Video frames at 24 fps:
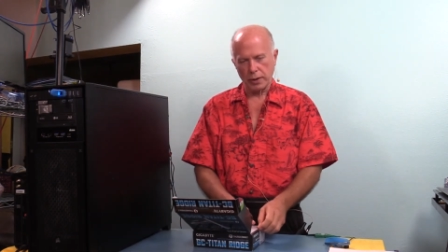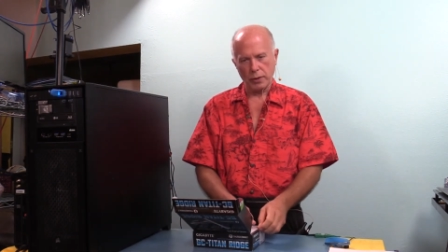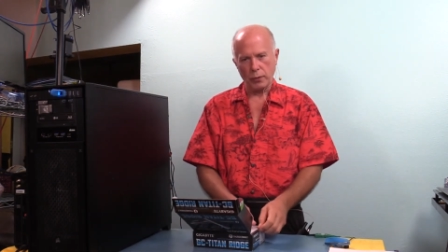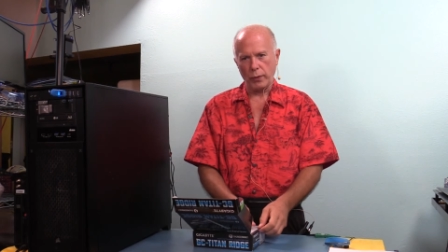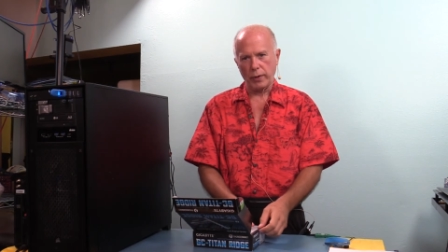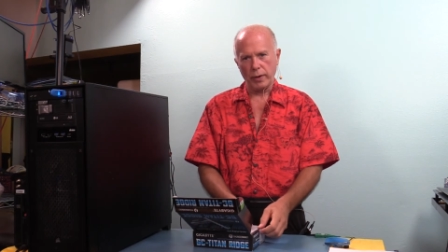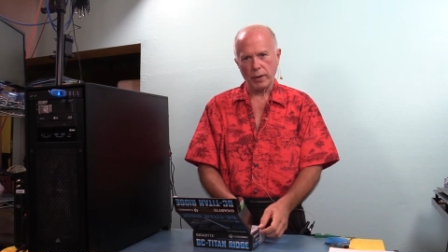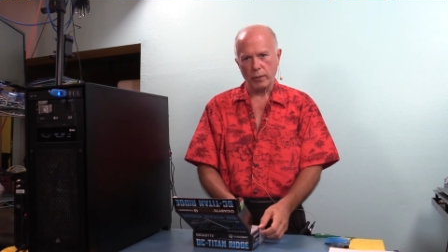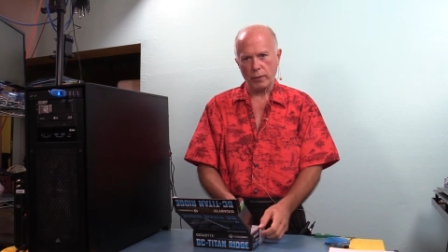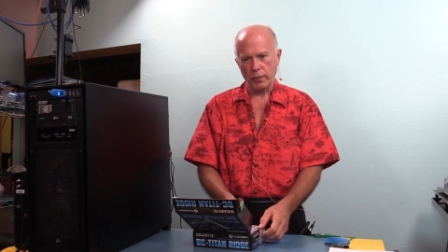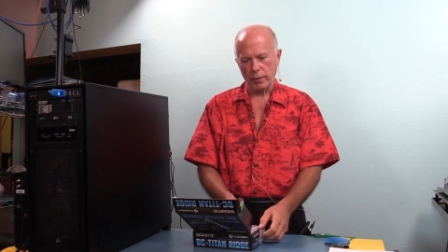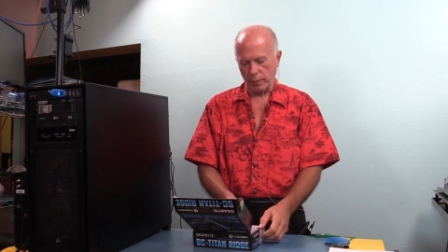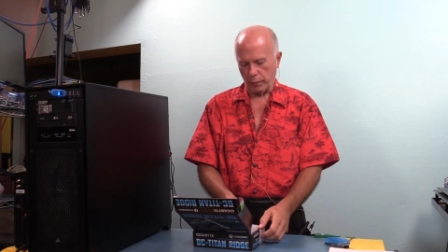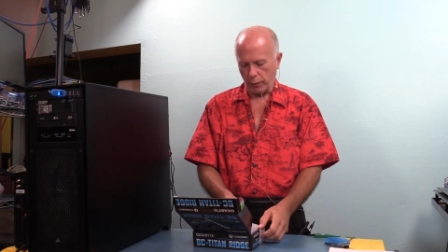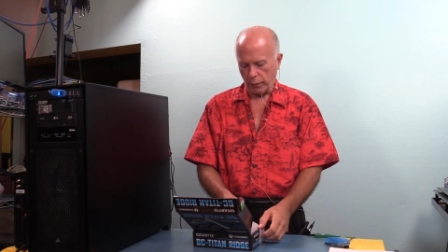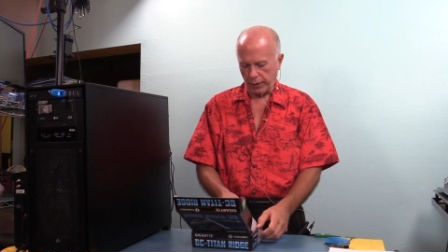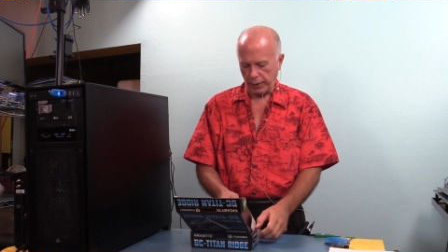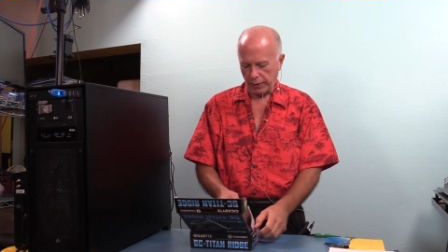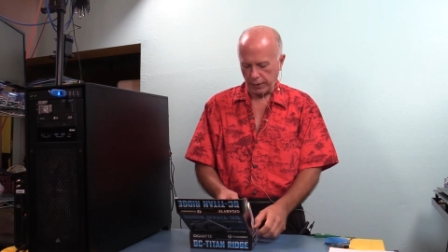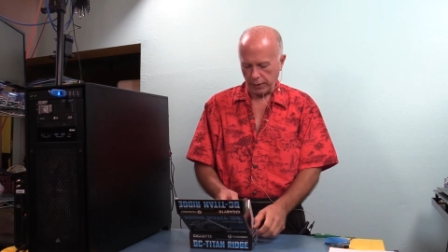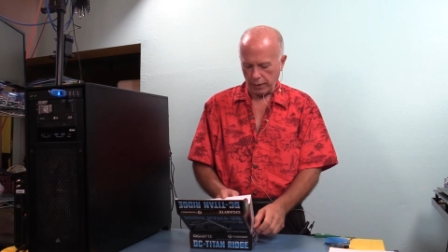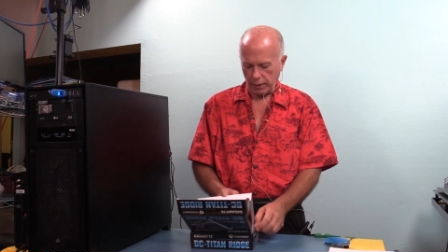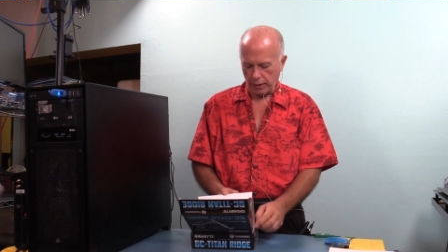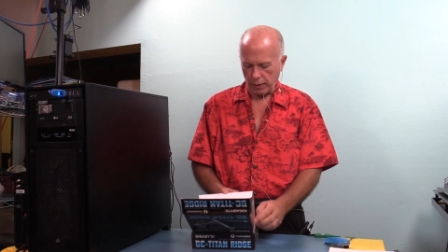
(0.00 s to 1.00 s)
we don't want to
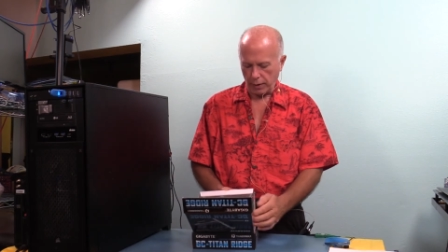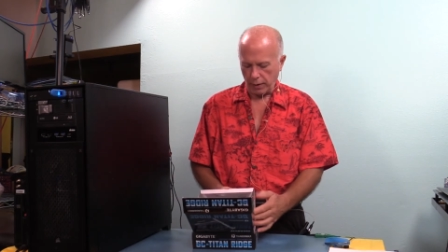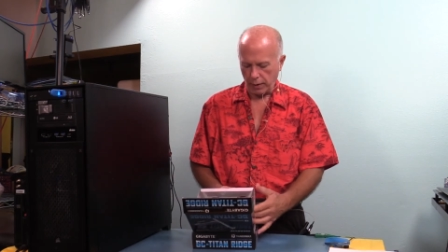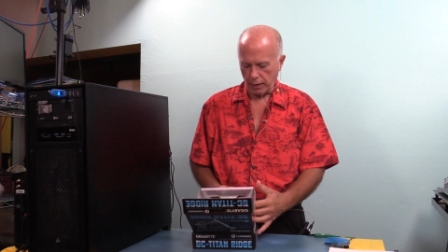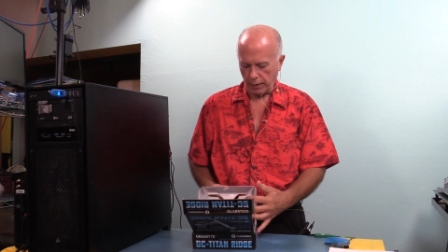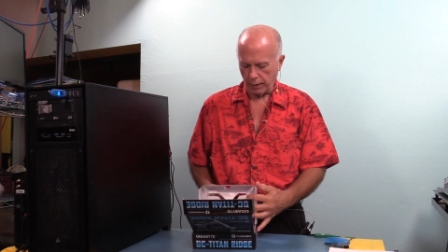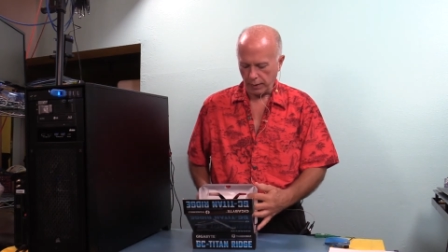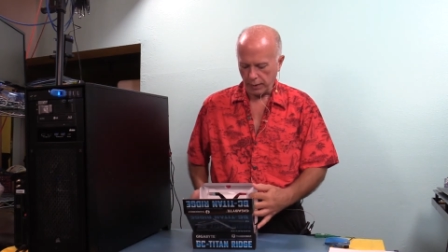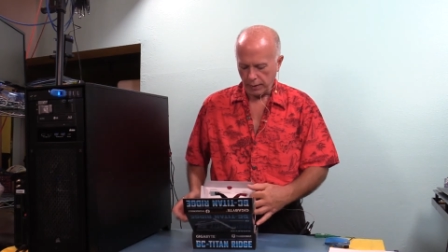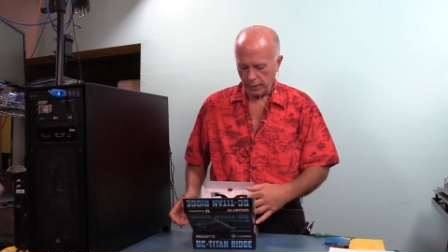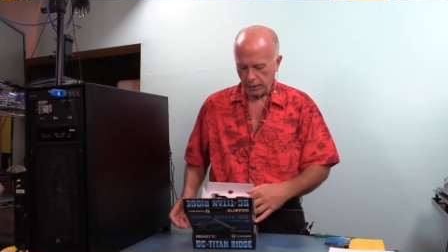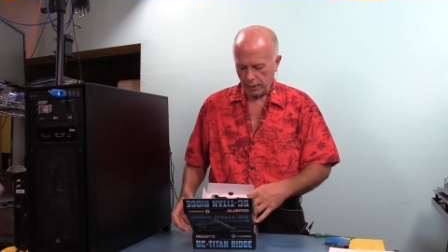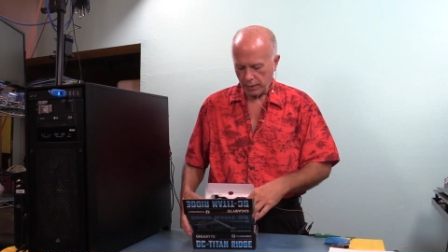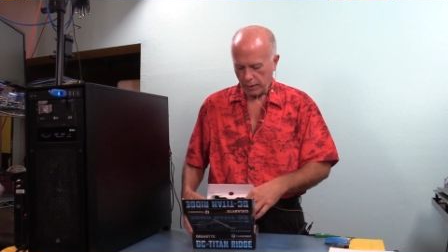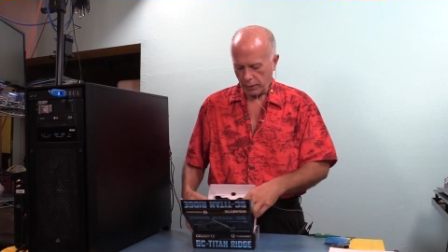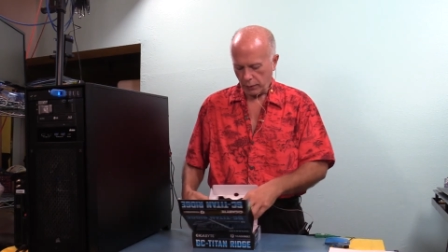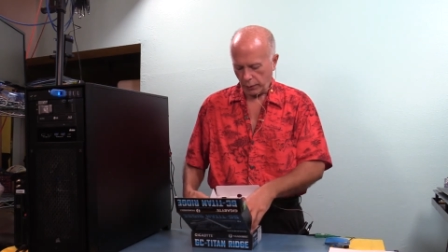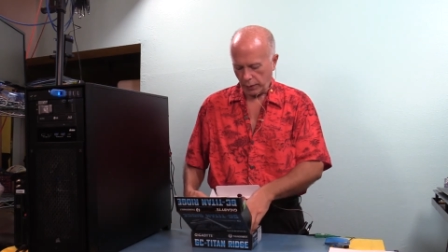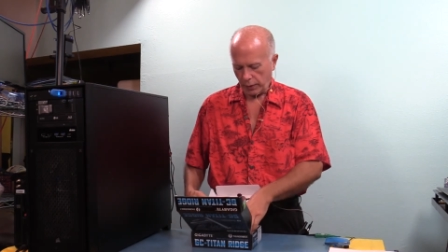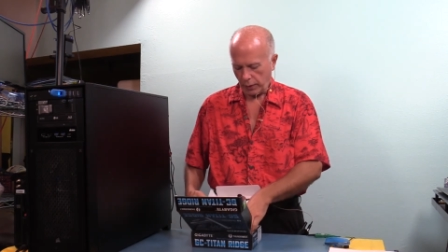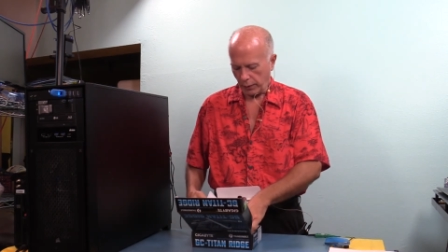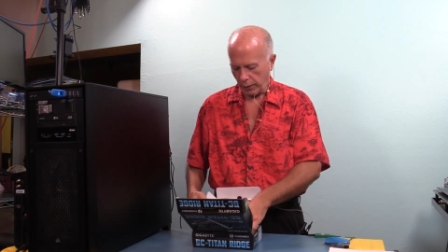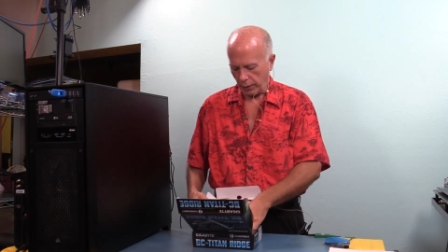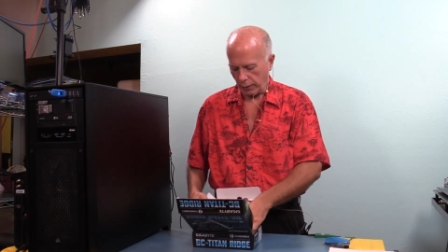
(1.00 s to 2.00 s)
brick the card.
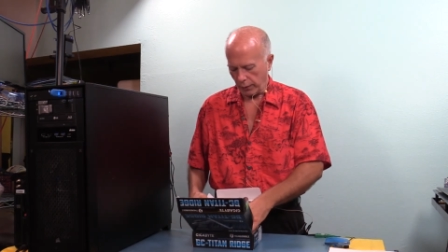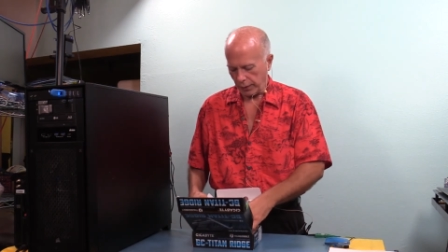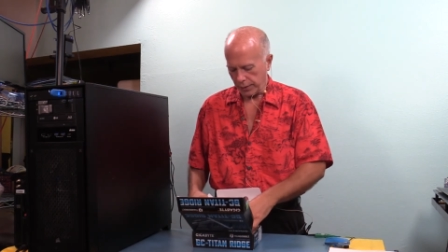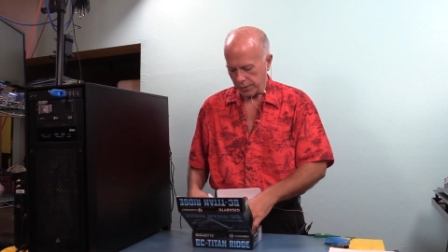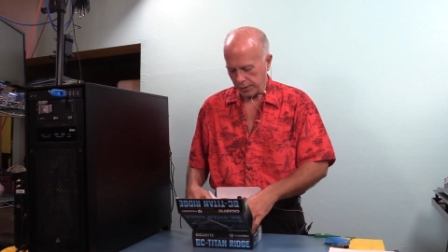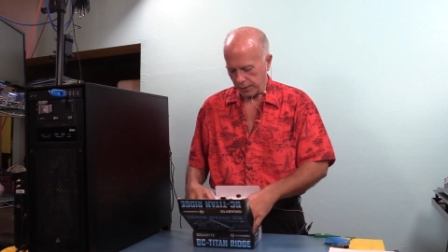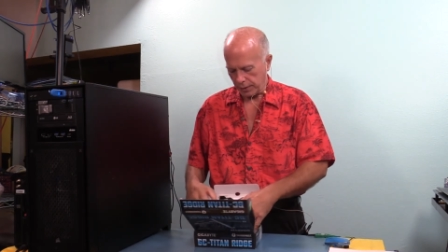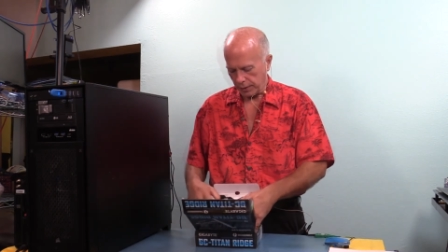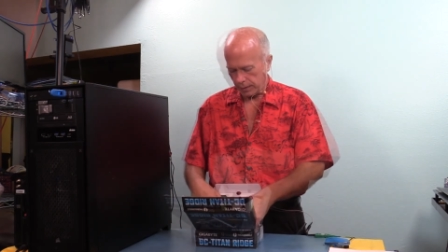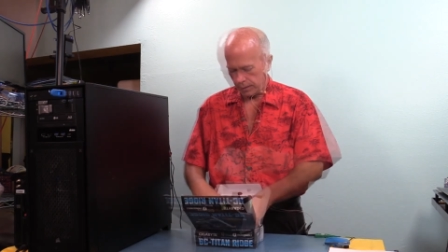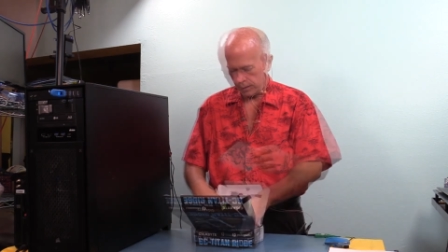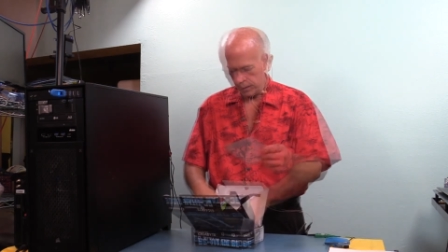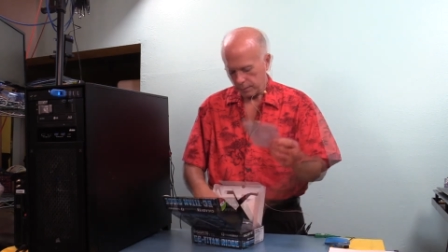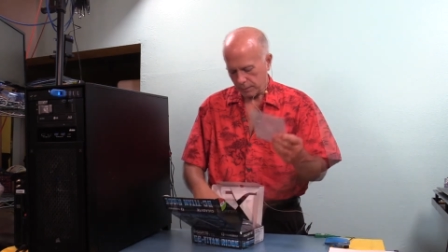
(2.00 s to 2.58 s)
We don't want to risk it.